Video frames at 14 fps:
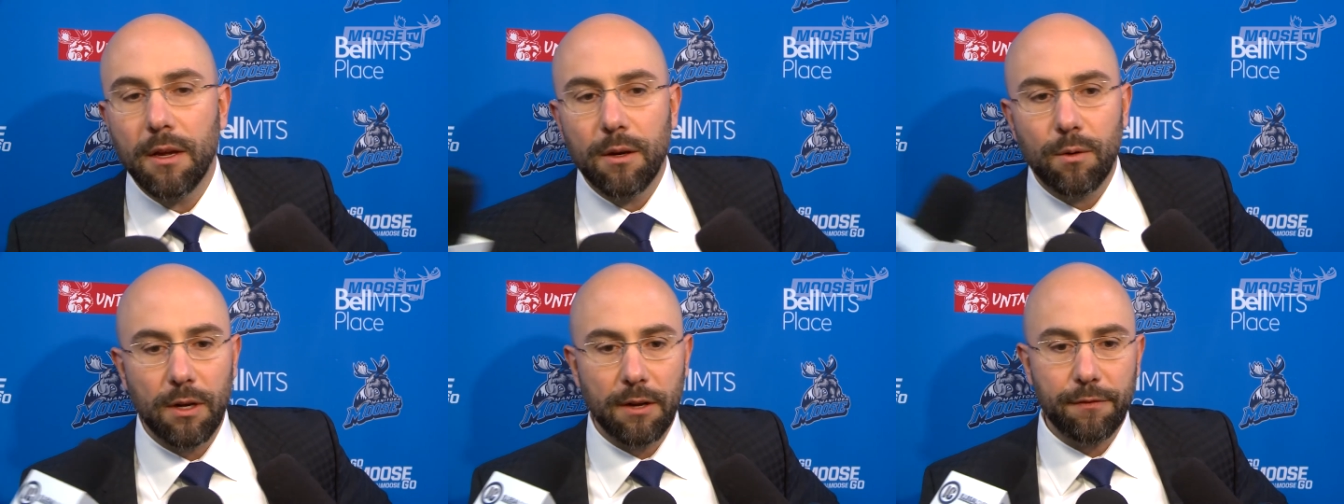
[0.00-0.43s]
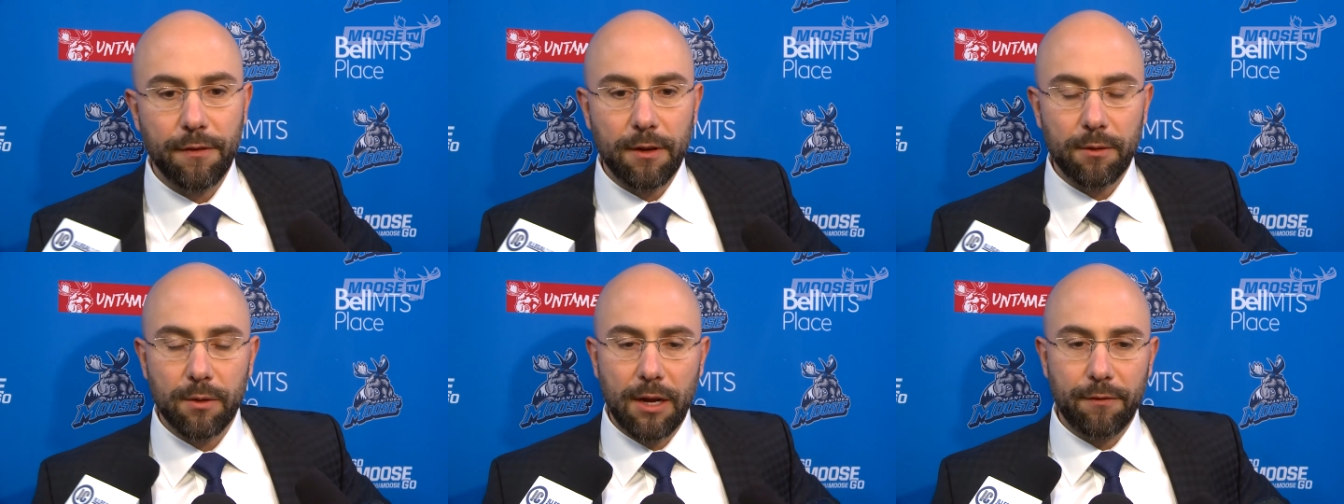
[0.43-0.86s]
Well, I
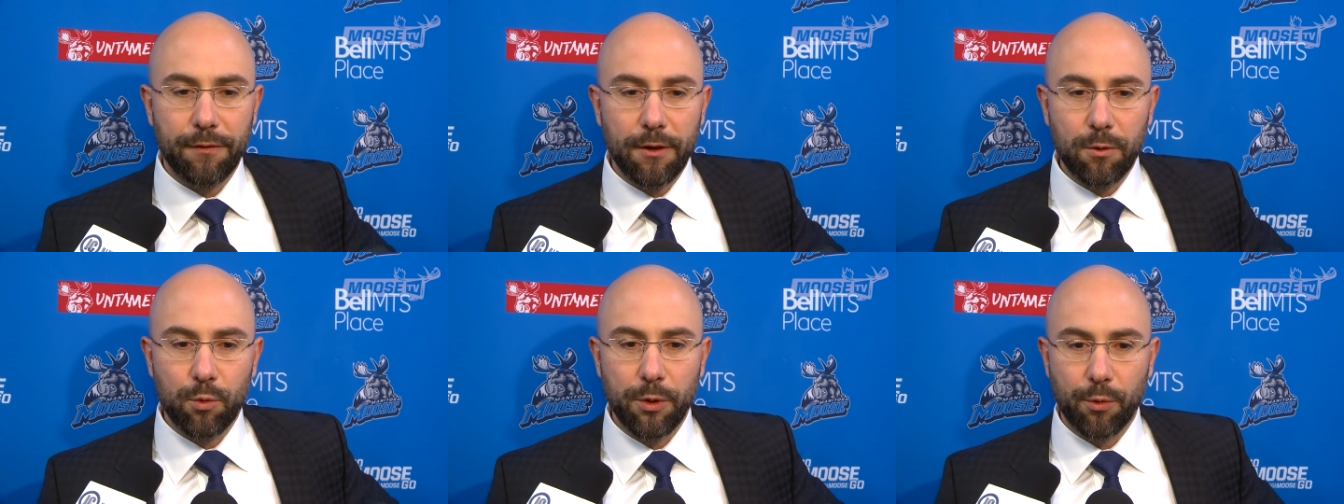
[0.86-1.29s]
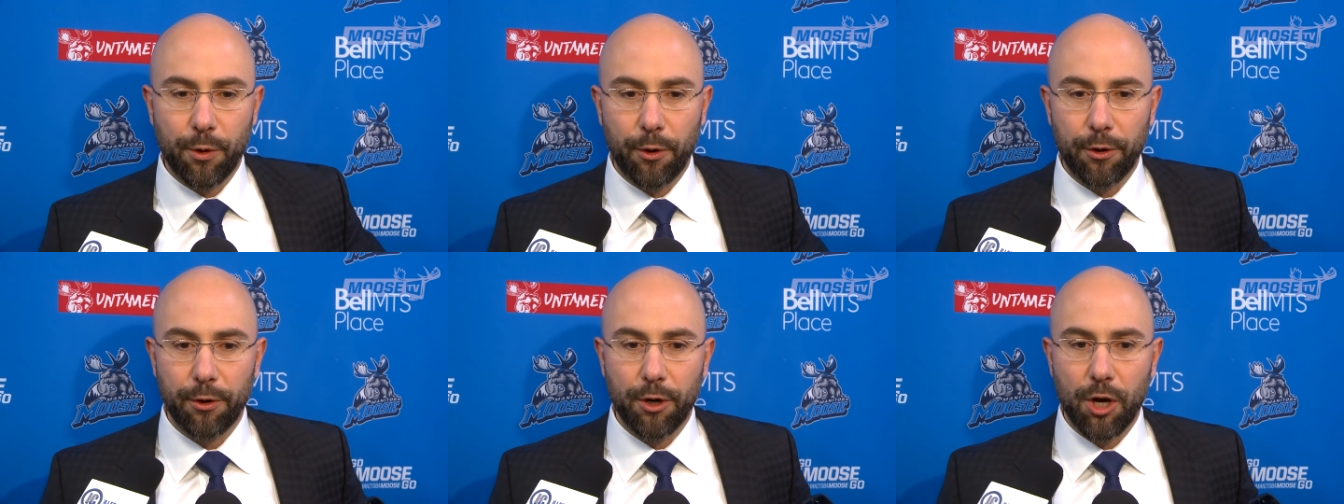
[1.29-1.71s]
thought I thought we
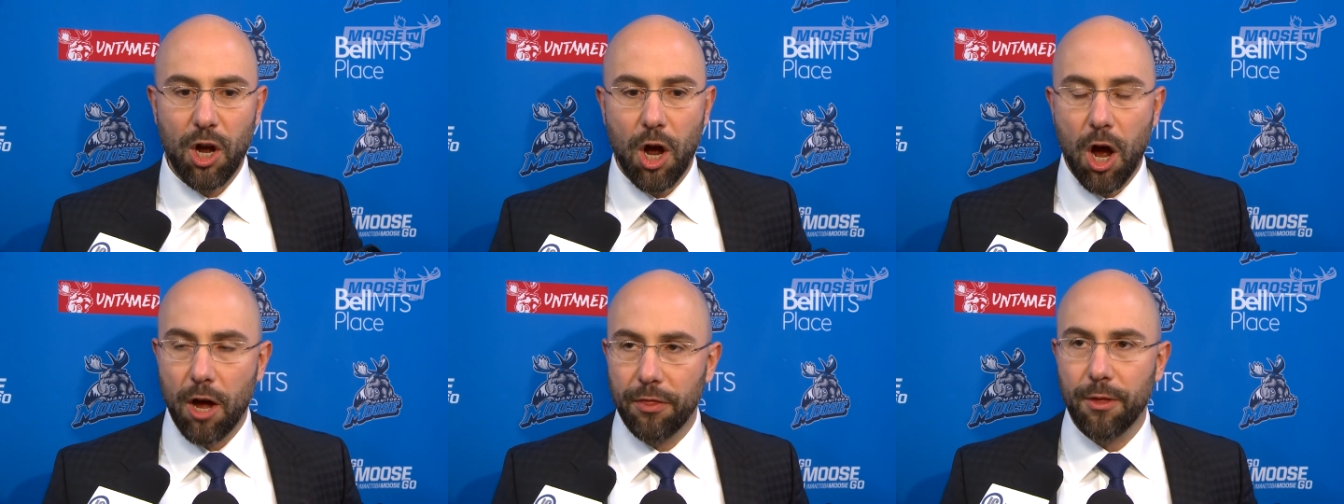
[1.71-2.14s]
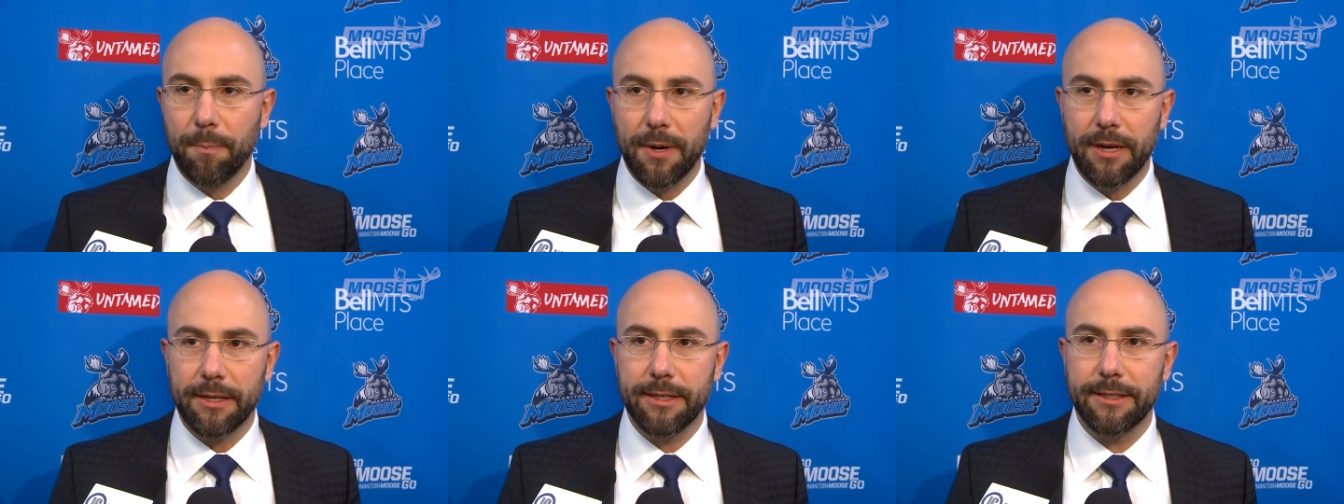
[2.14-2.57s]
were on the
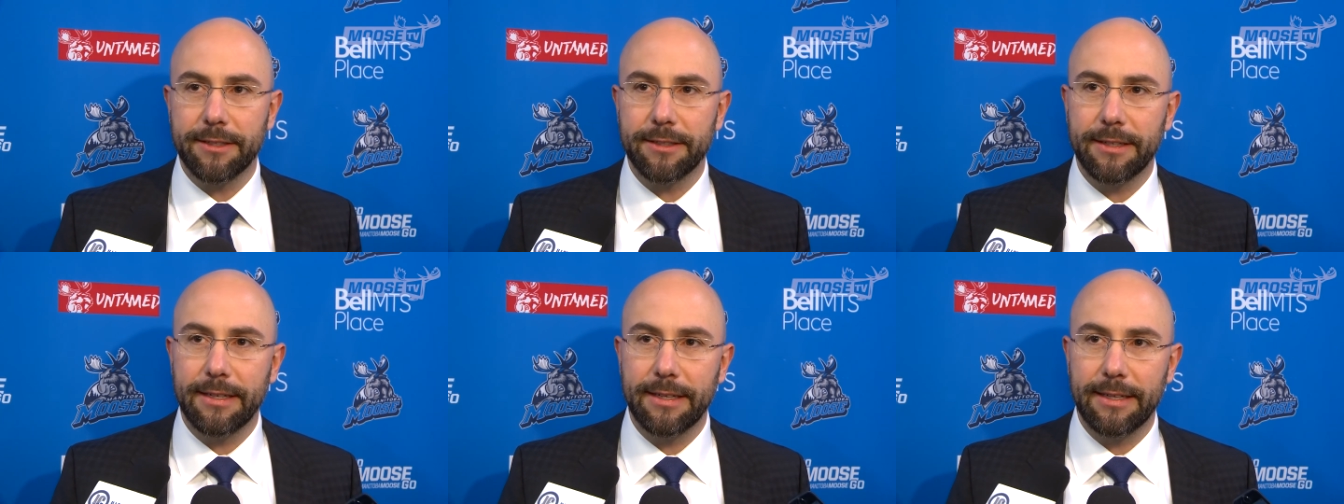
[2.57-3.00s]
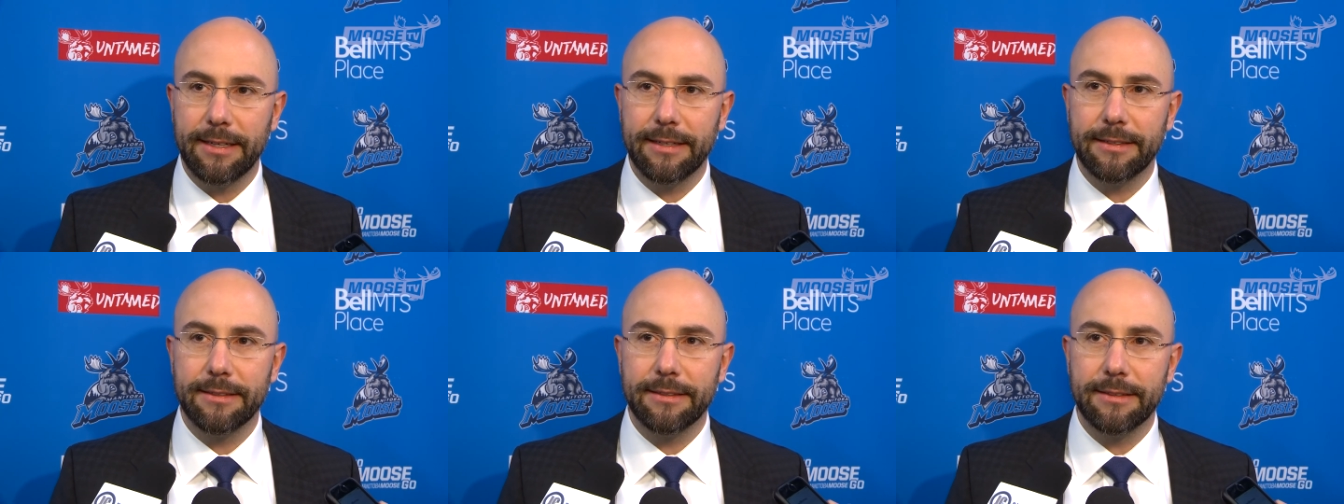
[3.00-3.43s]
puck,
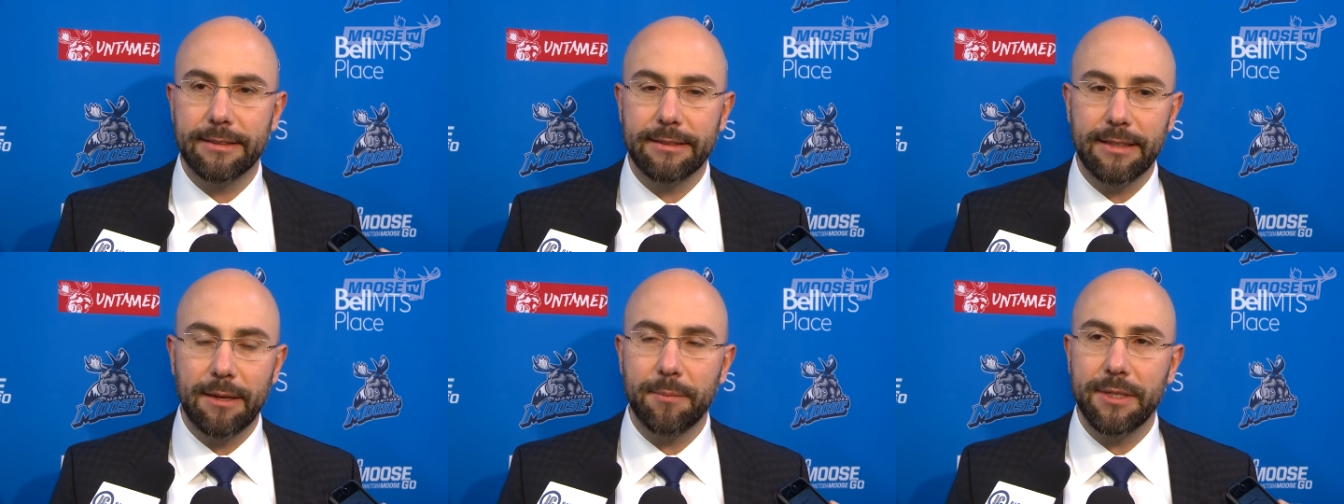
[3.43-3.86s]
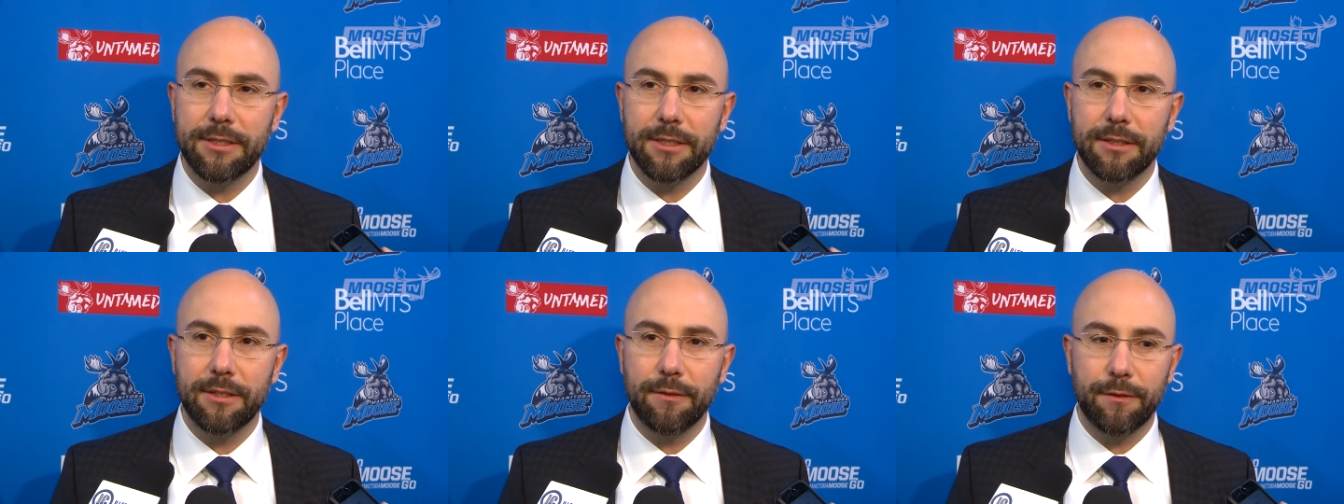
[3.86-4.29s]
and that makes
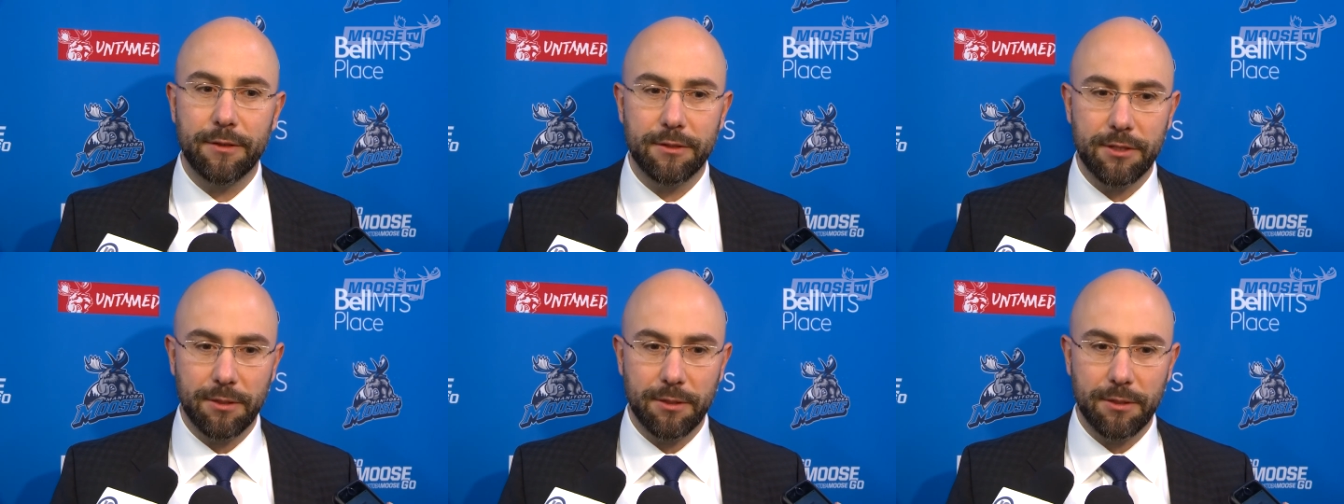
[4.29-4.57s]
a difference.